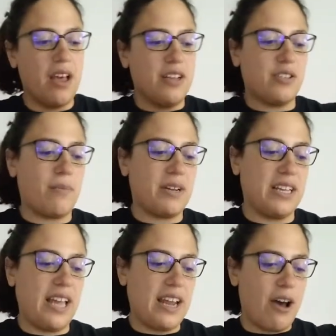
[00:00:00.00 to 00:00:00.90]
So I'm going to
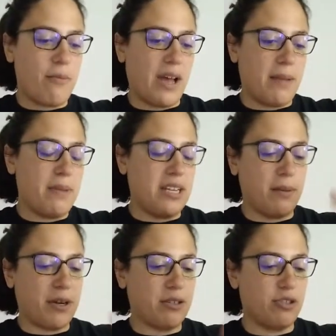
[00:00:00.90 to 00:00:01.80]
get out my
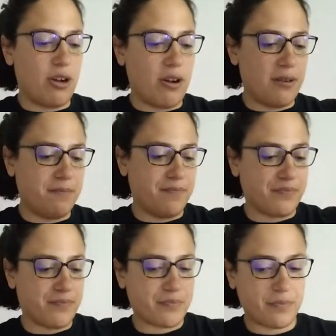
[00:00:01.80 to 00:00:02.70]
peanut butter jar.
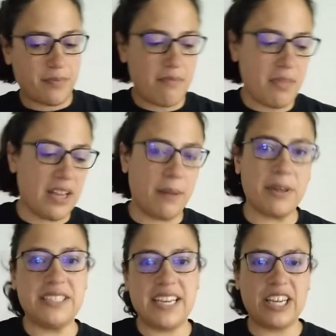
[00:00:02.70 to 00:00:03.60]
I'm going
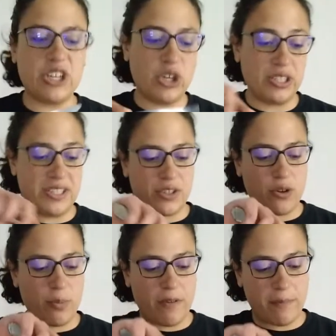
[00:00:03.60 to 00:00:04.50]
to take a good
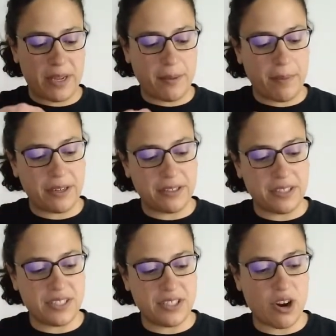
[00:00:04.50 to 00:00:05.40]
scoop of peanut butter
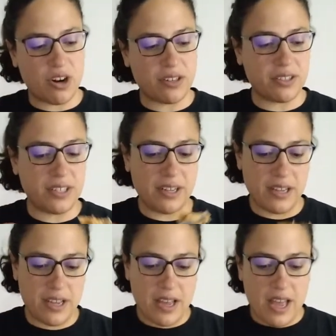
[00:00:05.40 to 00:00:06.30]
to start,
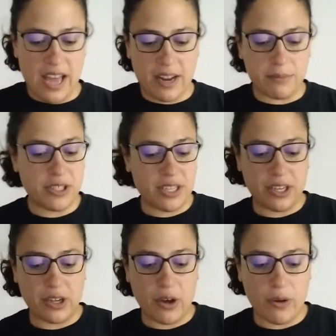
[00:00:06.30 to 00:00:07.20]
and I'm just going
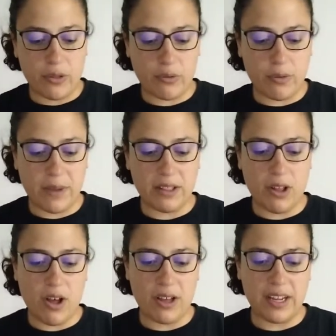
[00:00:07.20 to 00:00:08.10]
to go through my
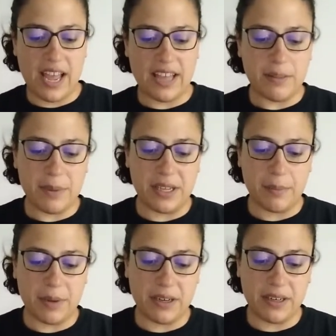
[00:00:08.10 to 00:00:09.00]
log and add the
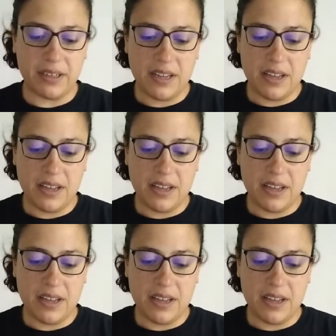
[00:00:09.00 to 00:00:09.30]
peanut butter.